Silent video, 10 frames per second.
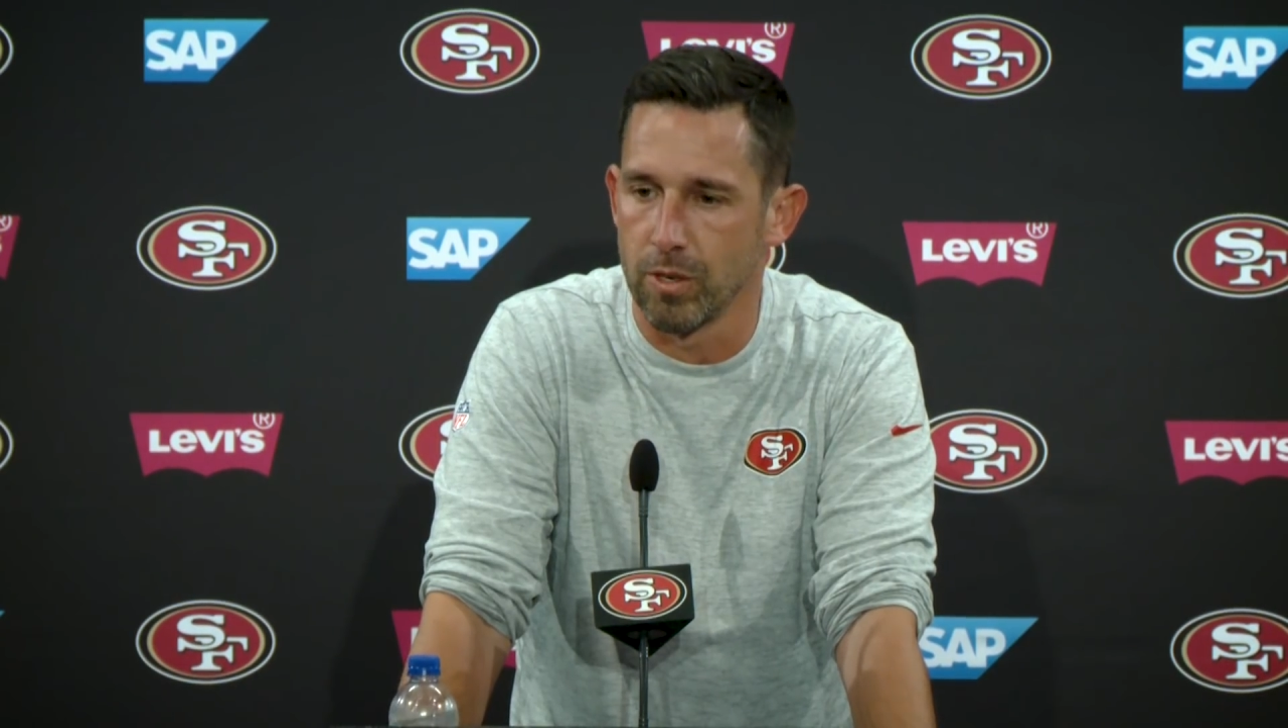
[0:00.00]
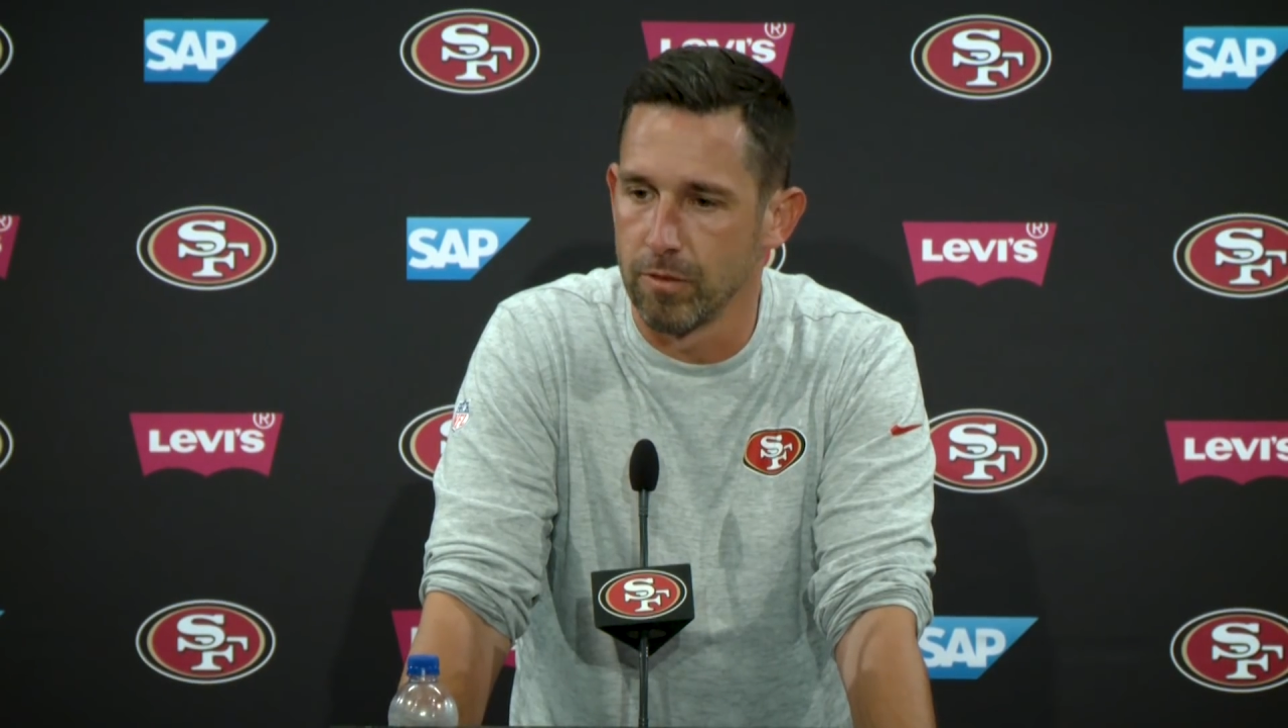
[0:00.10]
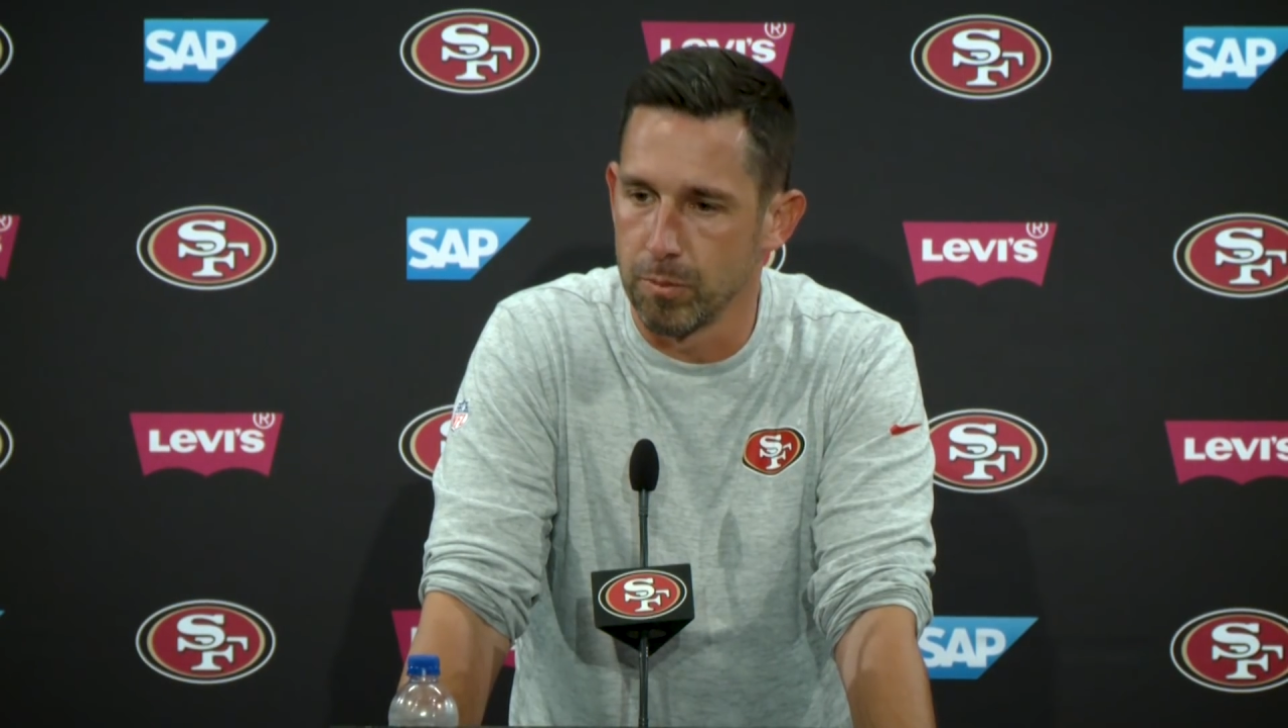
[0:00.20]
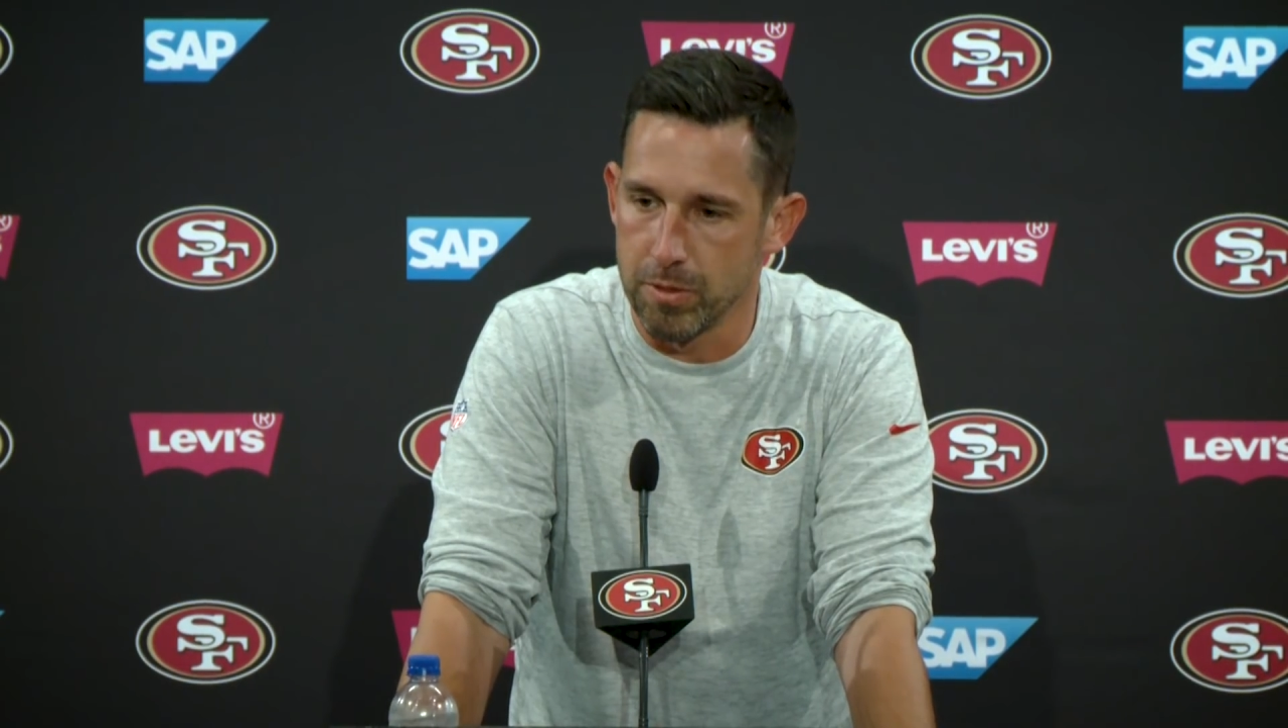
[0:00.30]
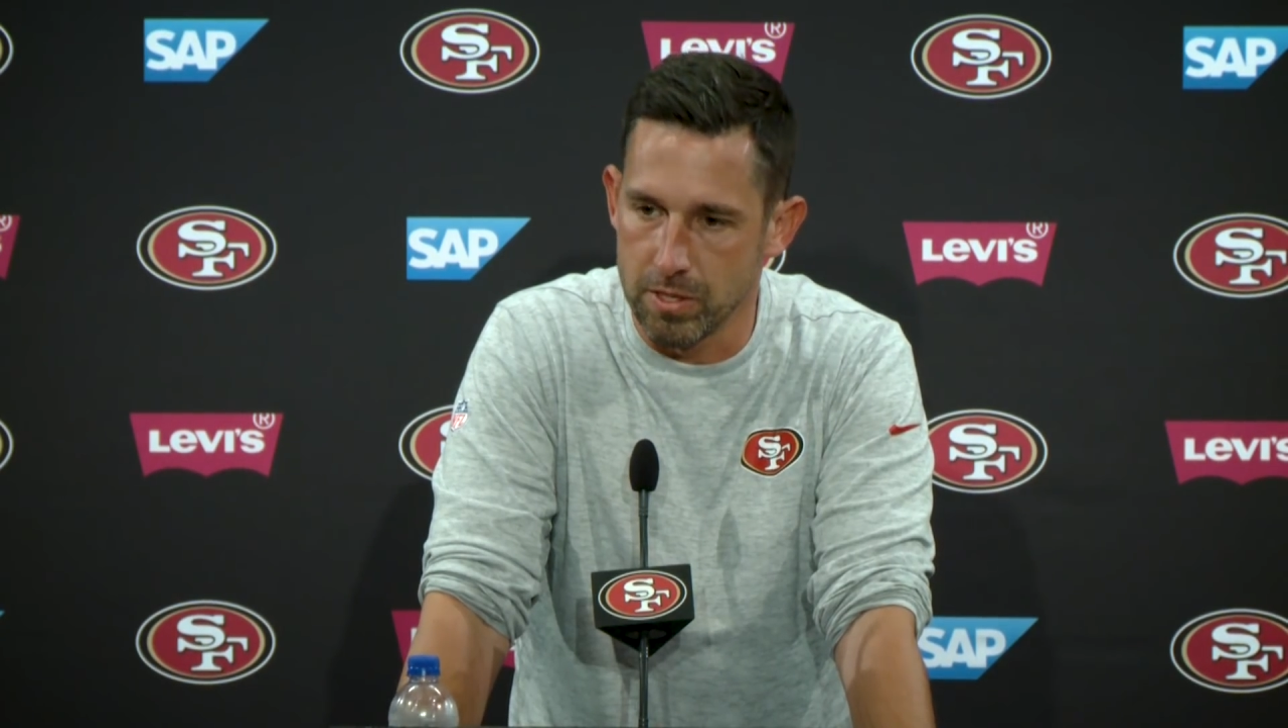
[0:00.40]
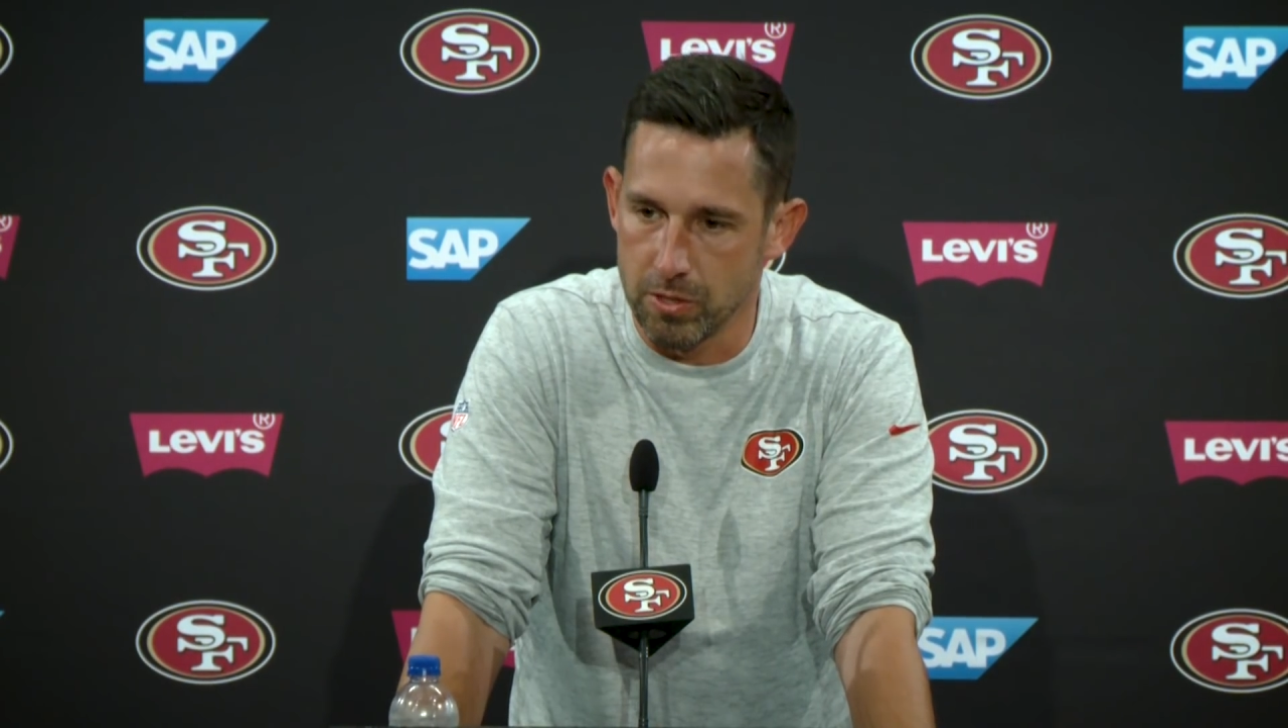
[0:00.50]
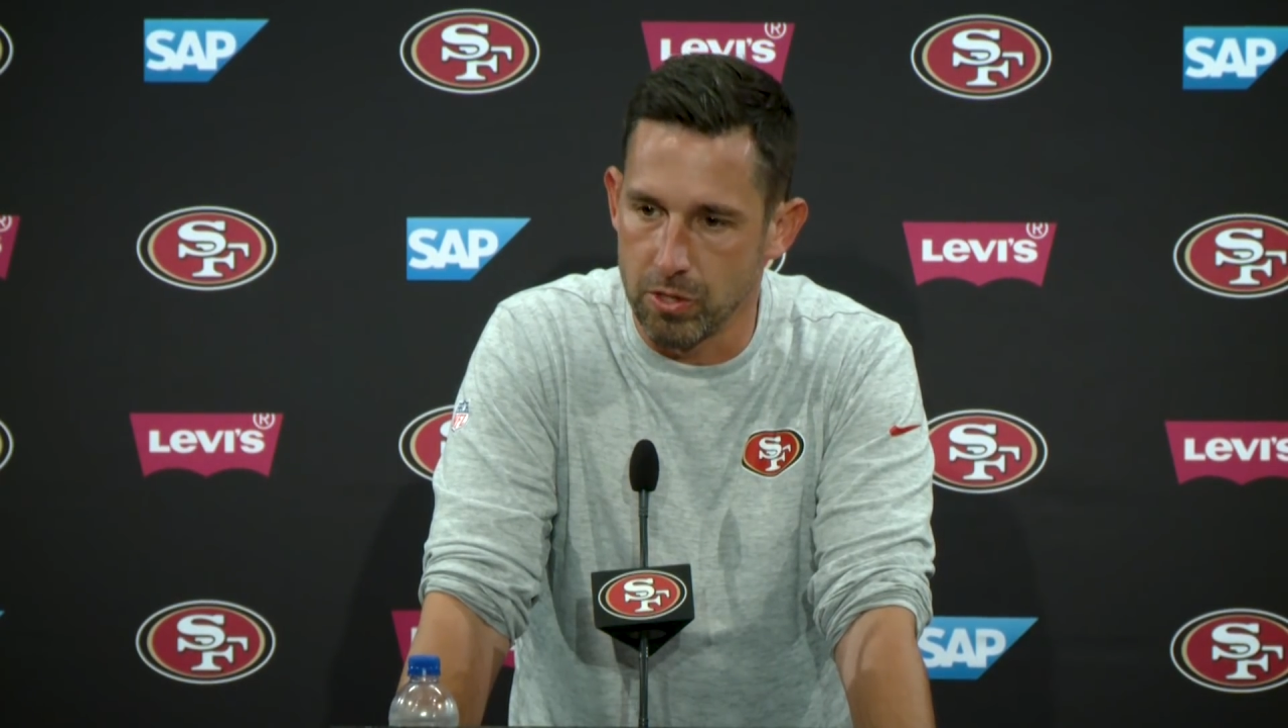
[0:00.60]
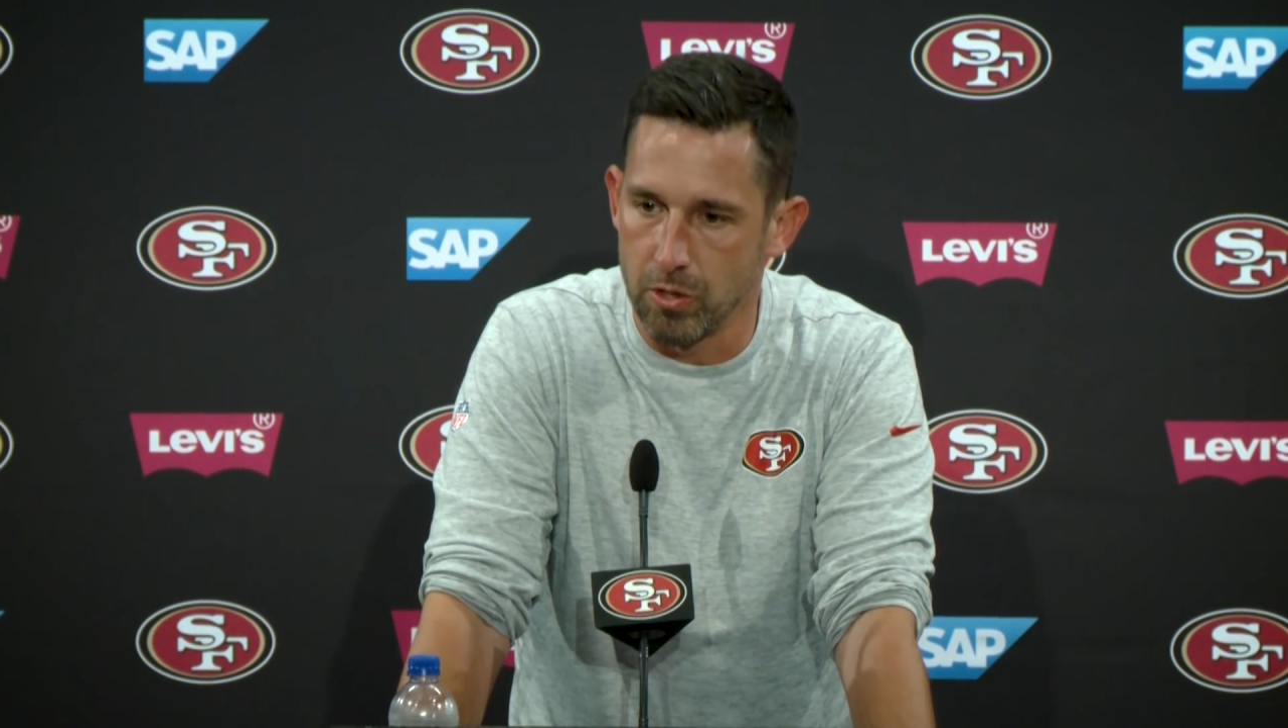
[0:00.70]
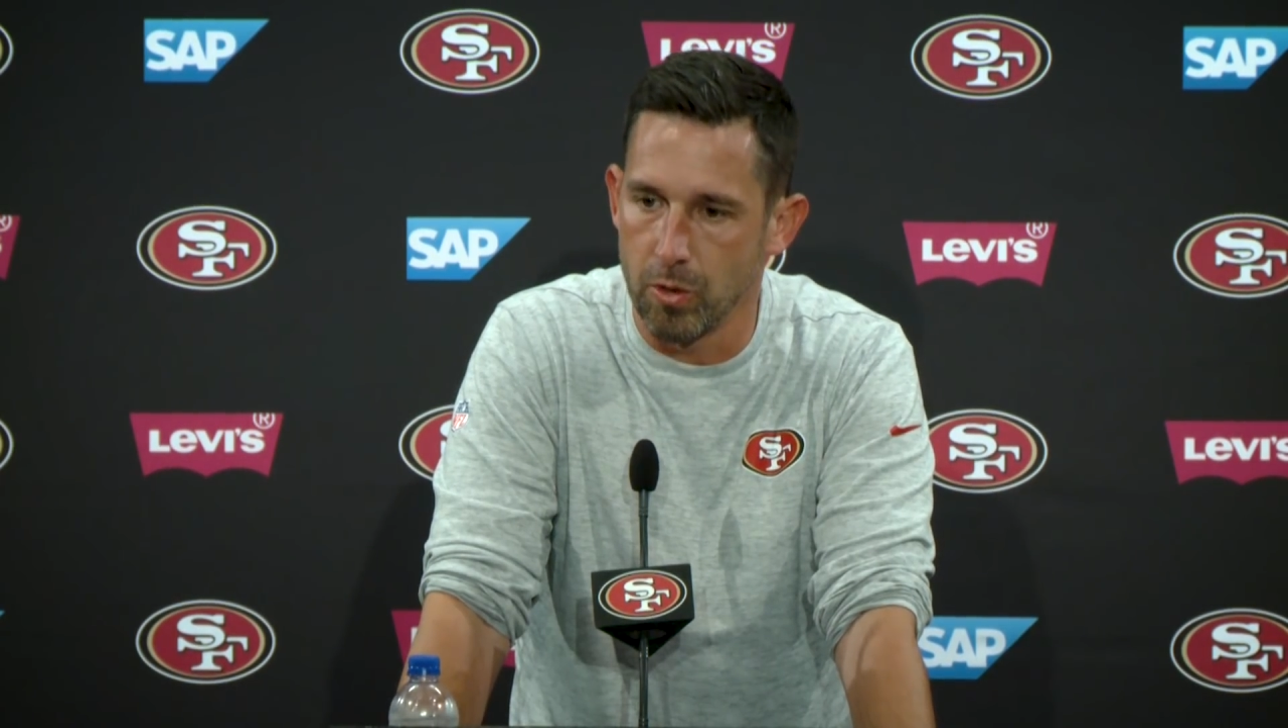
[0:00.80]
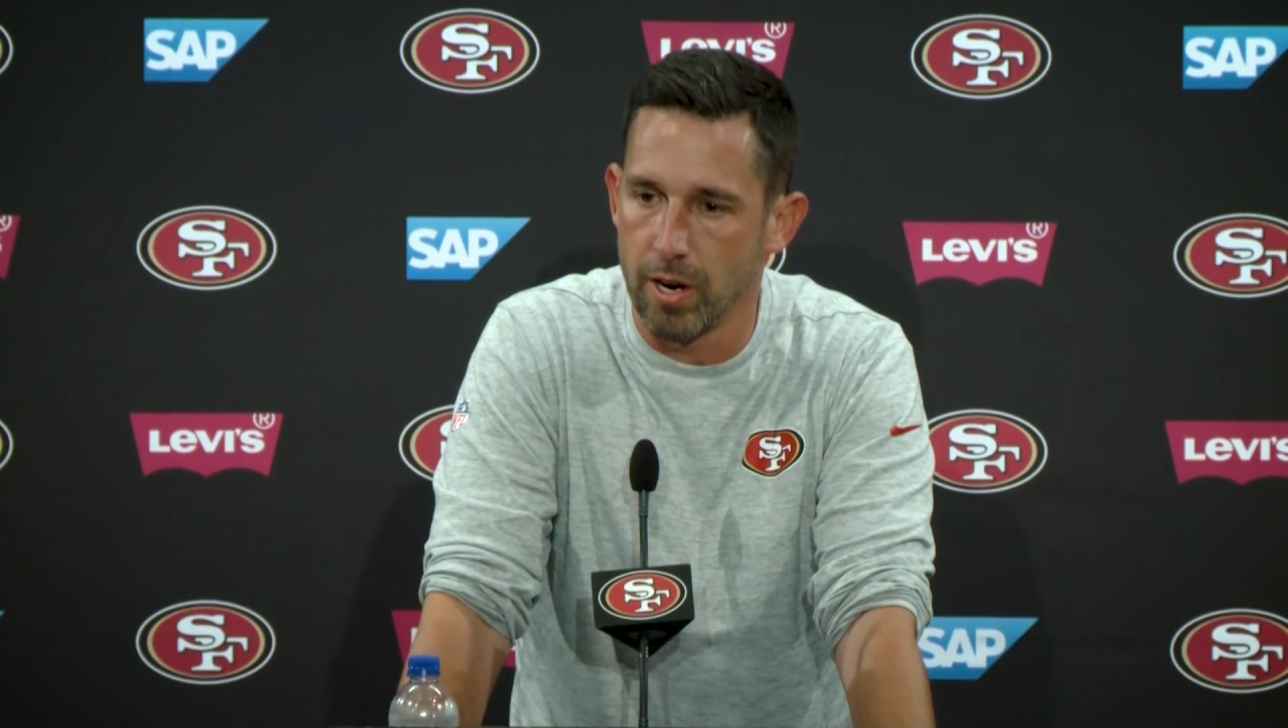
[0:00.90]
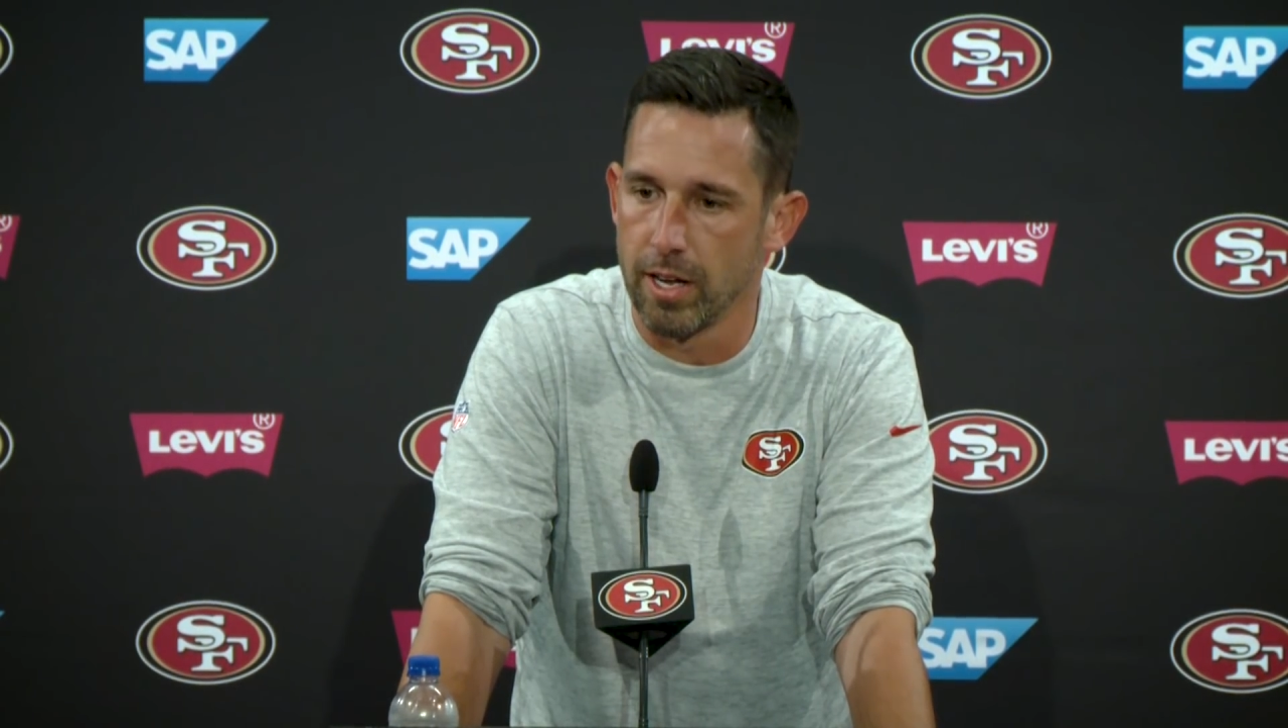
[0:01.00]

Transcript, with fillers: whatever position you are,